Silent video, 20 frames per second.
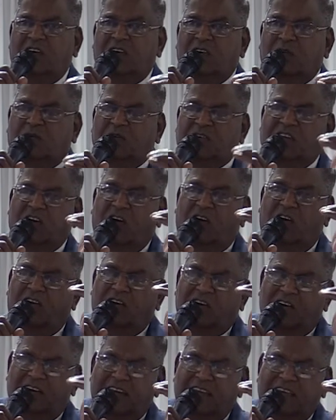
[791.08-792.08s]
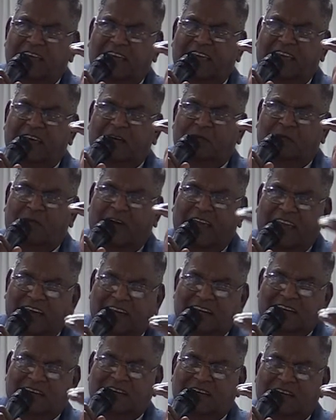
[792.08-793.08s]
with already a
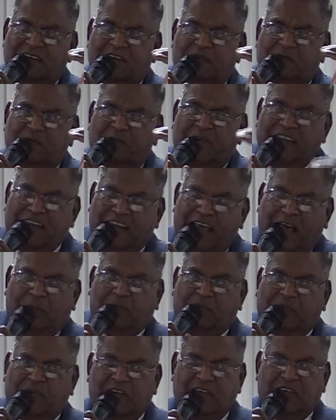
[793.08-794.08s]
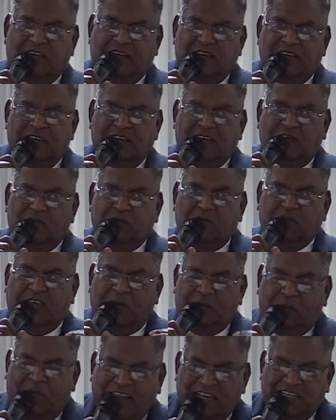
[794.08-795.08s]
mind made up, with
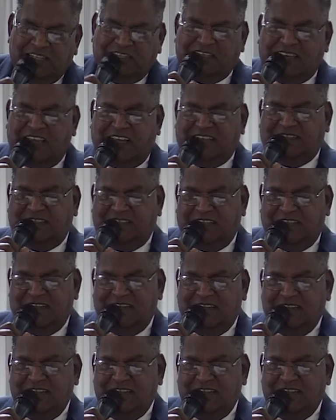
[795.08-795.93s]
a mindset.